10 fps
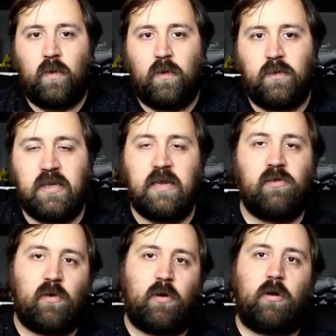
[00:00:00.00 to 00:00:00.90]

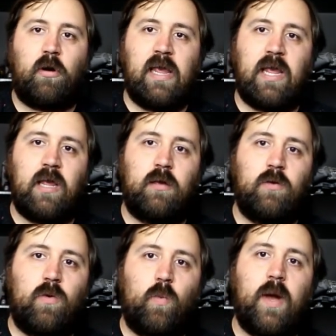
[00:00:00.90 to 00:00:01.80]
these are a
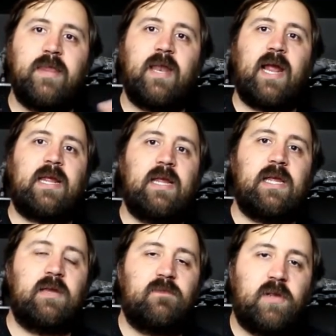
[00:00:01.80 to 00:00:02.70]
way that I can
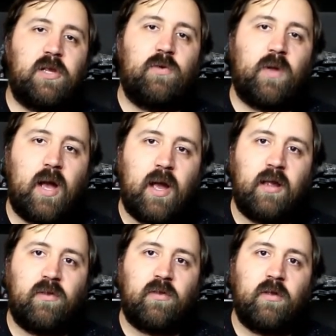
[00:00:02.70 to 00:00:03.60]
give to you
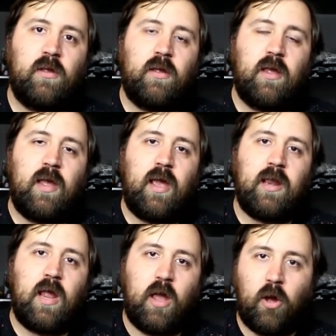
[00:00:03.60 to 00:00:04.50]
guys
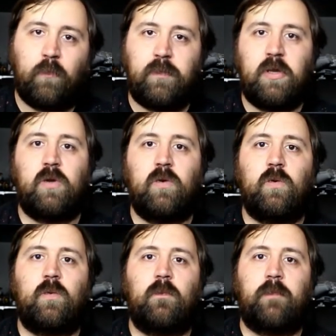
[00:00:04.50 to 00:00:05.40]
and help you
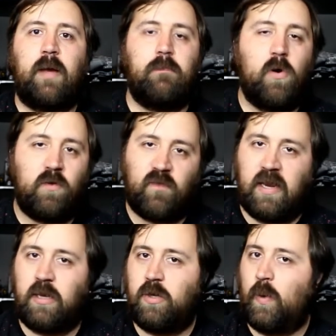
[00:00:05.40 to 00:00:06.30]
by
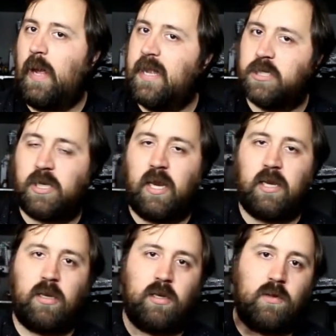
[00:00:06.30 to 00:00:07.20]
motivating you,
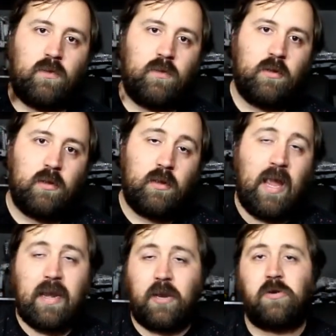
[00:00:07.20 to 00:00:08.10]
educating you,
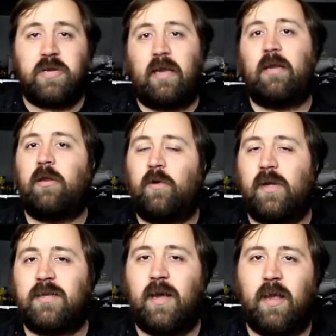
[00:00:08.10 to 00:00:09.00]
and entertaining you
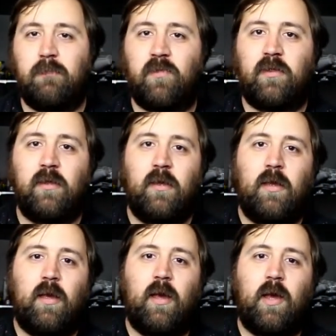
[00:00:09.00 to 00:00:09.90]
at times
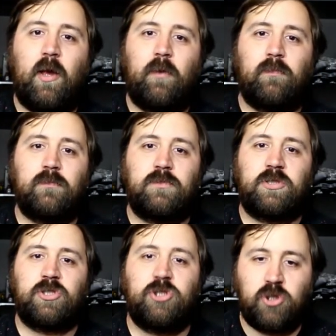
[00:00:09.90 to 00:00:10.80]
um, to
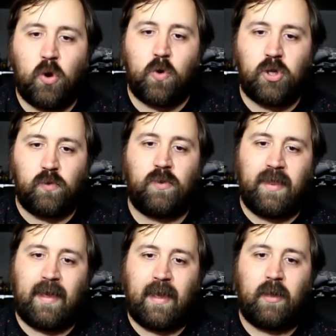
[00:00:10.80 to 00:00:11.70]
show you
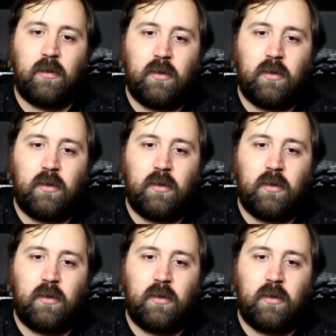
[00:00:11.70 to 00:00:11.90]
that